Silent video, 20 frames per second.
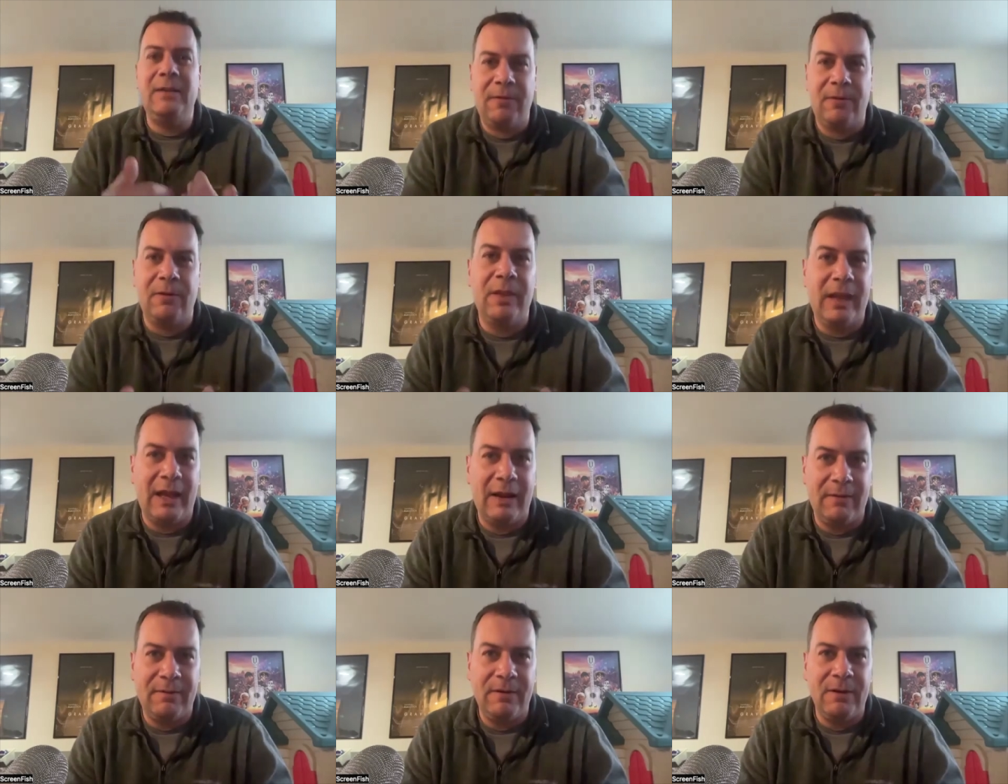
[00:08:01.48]
for
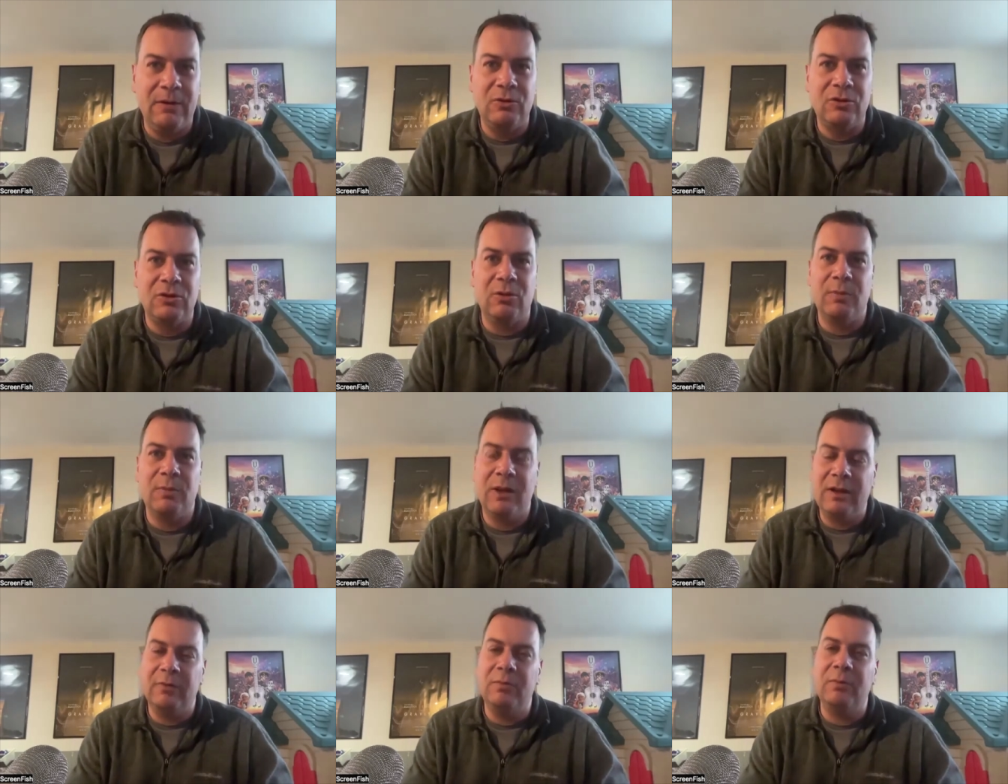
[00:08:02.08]
that future?
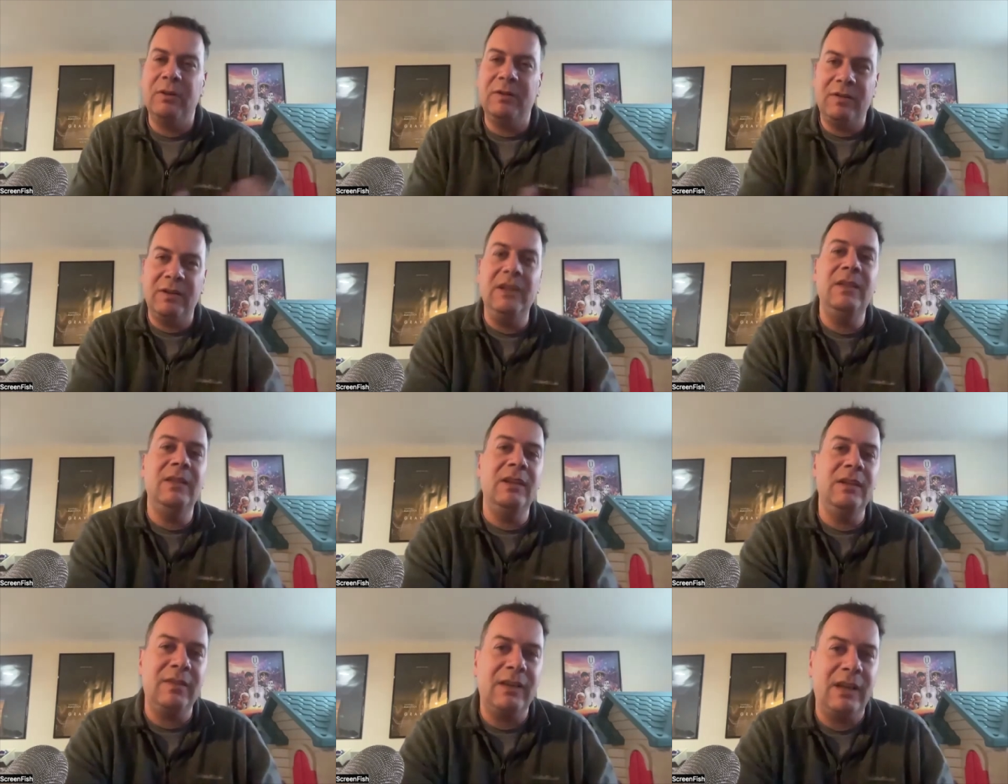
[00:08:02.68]
Because we see
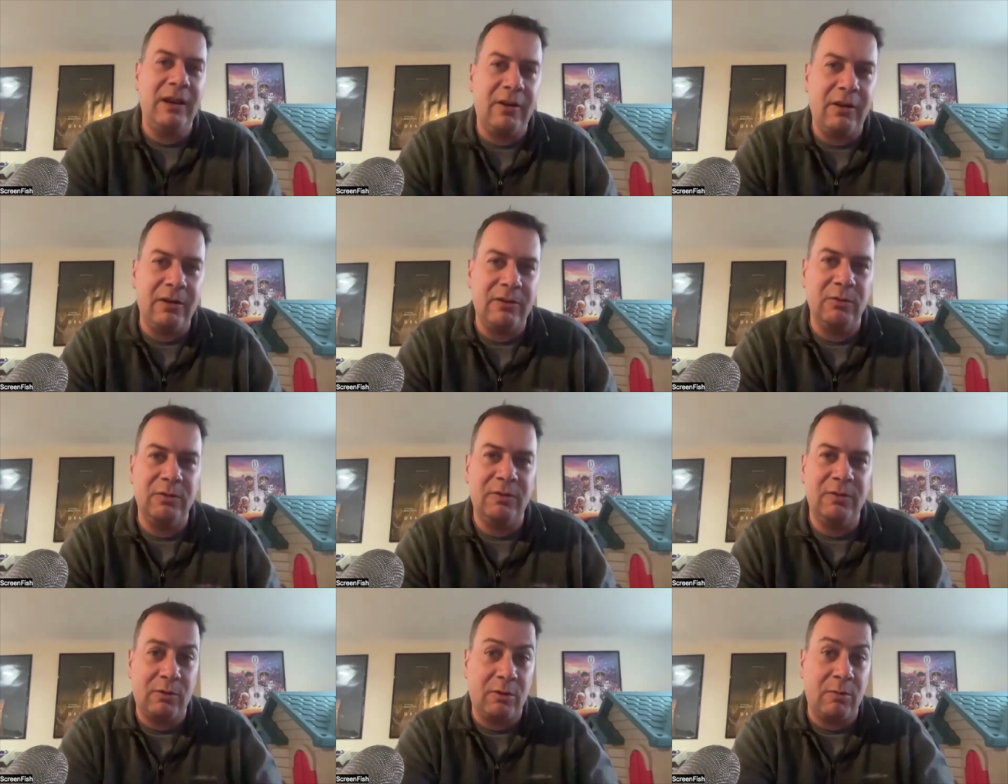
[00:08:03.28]
this
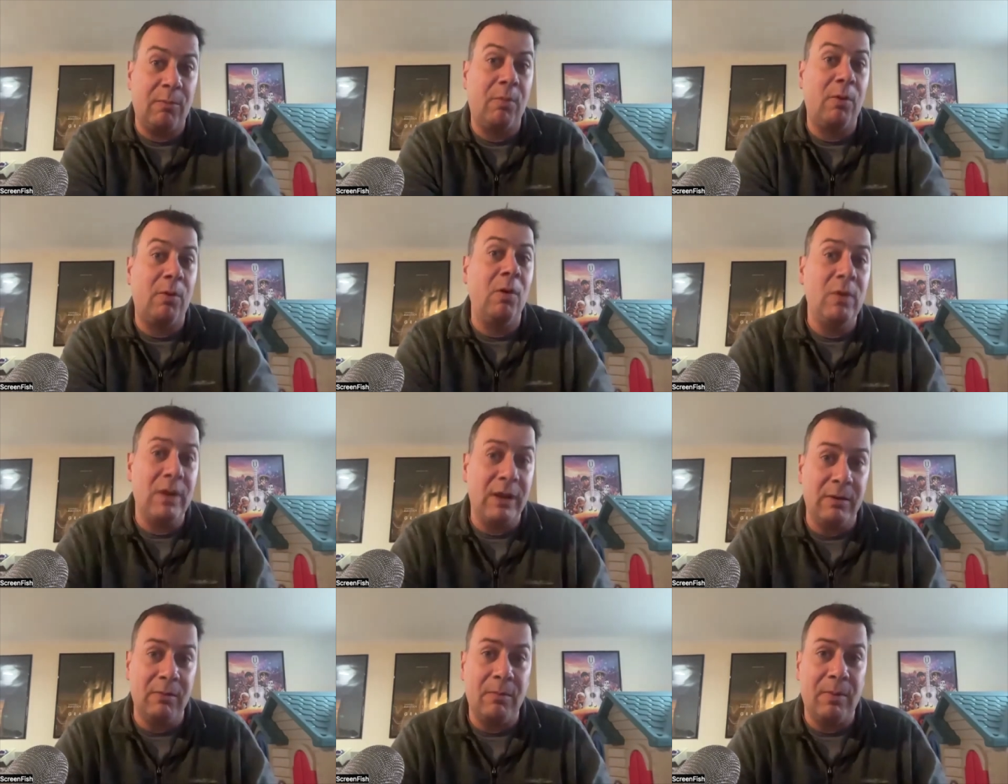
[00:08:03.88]
character sort of
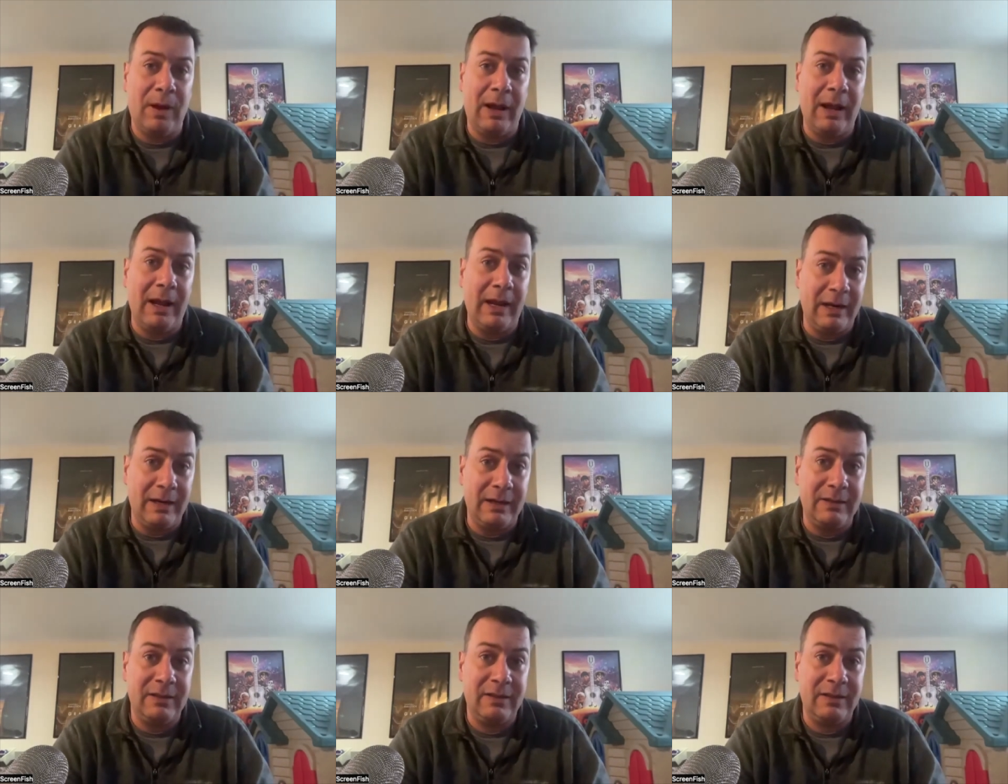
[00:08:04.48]
broken by
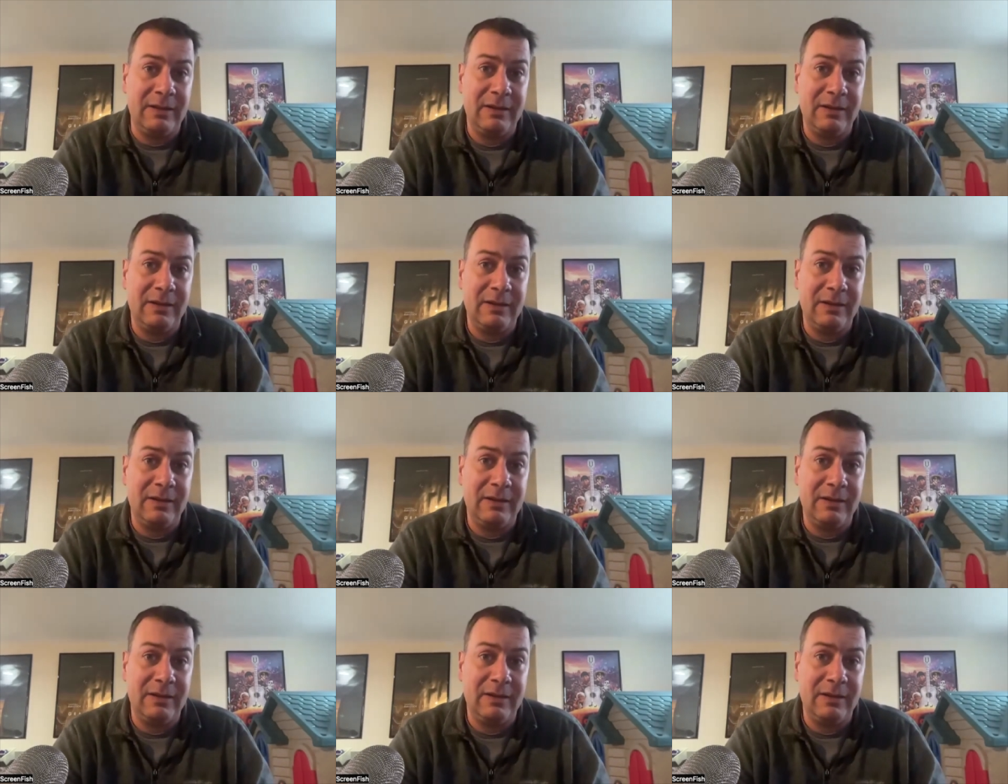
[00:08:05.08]
it.